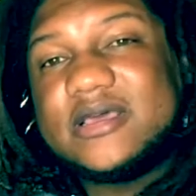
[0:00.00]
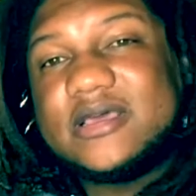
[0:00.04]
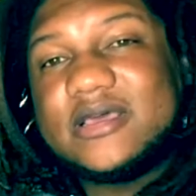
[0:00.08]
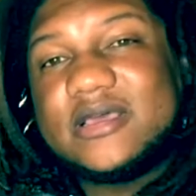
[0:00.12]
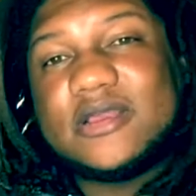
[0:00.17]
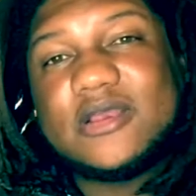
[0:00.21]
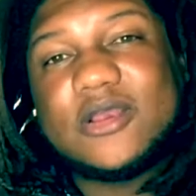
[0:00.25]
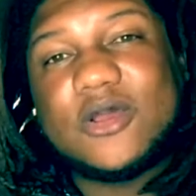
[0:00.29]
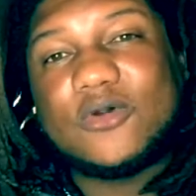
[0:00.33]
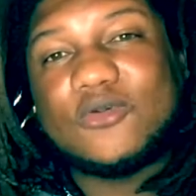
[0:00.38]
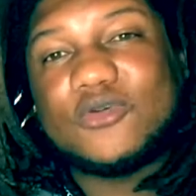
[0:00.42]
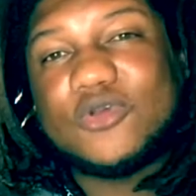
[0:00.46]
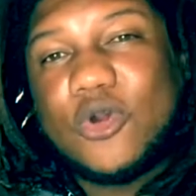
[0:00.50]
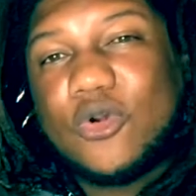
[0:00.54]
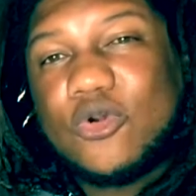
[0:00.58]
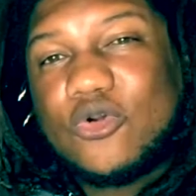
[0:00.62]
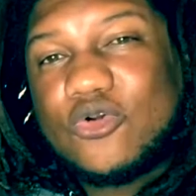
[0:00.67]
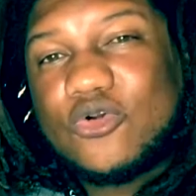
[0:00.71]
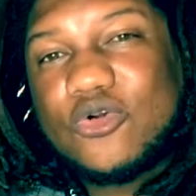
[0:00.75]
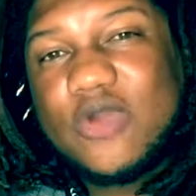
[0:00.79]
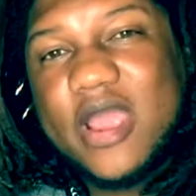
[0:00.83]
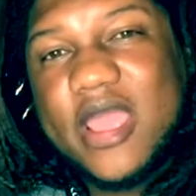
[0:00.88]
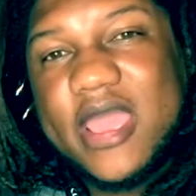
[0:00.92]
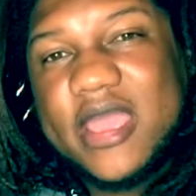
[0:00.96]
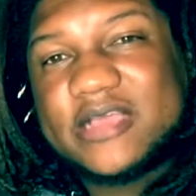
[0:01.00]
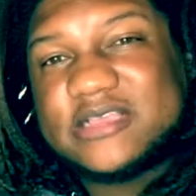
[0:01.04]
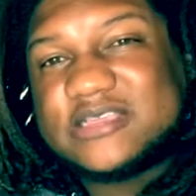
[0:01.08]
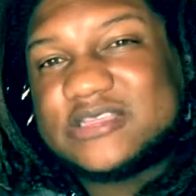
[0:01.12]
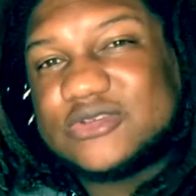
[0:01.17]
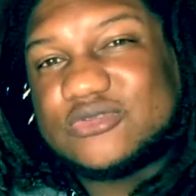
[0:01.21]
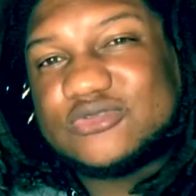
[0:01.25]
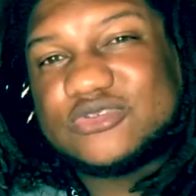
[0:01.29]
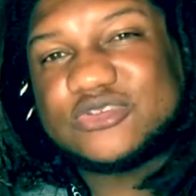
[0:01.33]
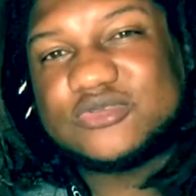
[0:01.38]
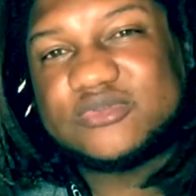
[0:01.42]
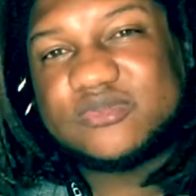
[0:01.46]
You know, no cracks, no
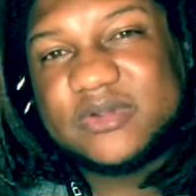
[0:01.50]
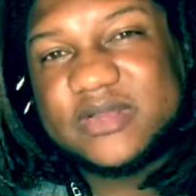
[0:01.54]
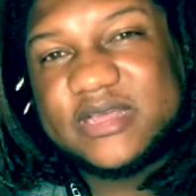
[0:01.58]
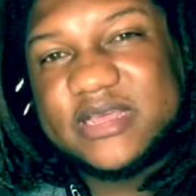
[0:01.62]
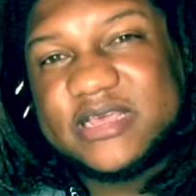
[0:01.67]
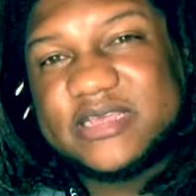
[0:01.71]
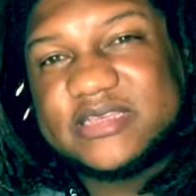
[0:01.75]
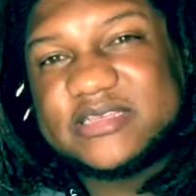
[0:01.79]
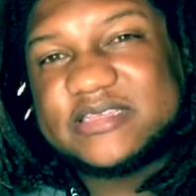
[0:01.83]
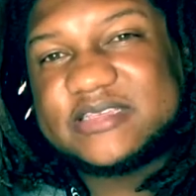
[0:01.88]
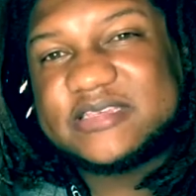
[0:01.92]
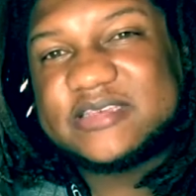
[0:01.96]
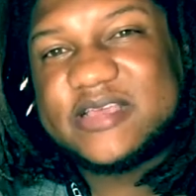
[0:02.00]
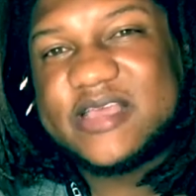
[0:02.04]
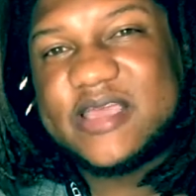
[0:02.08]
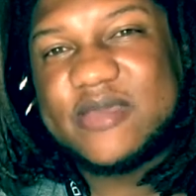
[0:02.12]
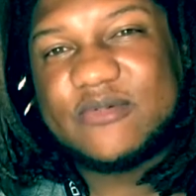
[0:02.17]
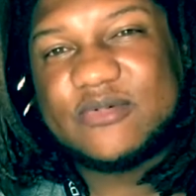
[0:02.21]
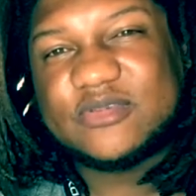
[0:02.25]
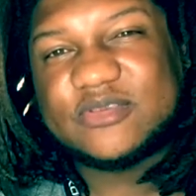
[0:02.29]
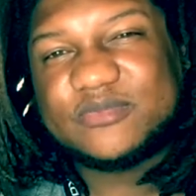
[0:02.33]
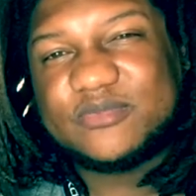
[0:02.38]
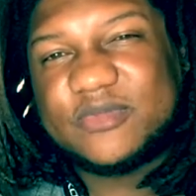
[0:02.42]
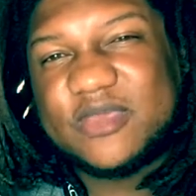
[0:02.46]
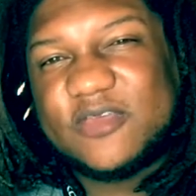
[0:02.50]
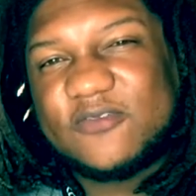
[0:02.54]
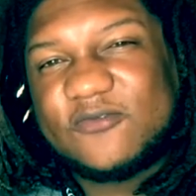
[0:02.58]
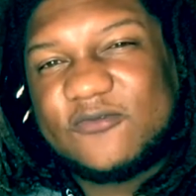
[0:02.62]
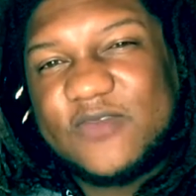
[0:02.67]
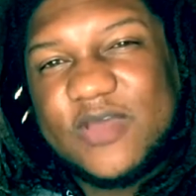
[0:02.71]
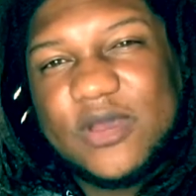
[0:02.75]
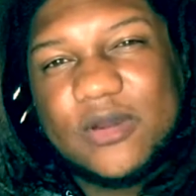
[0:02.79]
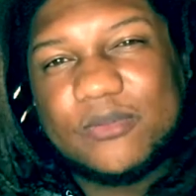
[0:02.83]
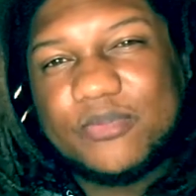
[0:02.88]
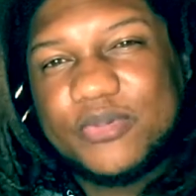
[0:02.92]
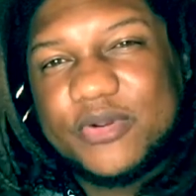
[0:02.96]
splits. It
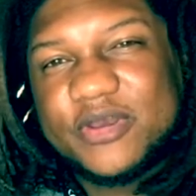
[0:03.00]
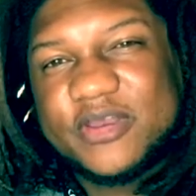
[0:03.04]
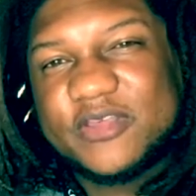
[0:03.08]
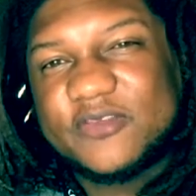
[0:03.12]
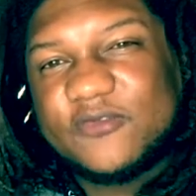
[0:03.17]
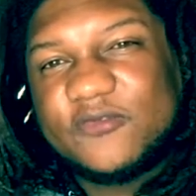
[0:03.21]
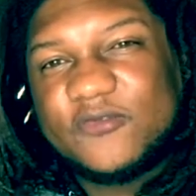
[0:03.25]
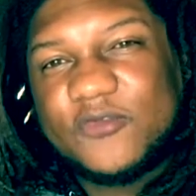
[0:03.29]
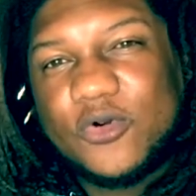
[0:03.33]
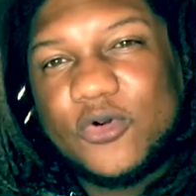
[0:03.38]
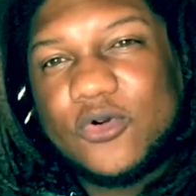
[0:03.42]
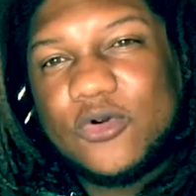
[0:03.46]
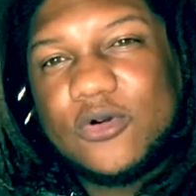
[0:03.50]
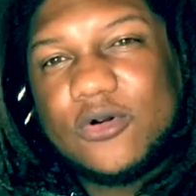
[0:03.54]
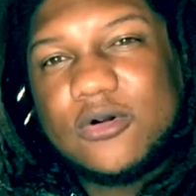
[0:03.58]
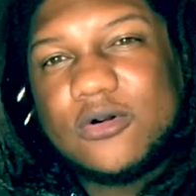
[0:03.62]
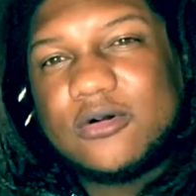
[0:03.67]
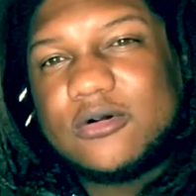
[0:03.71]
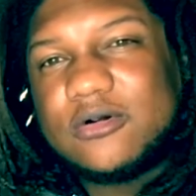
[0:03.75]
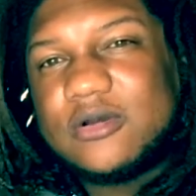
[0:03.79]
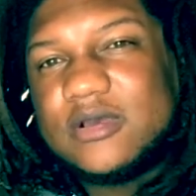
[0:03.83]
felt pretty full,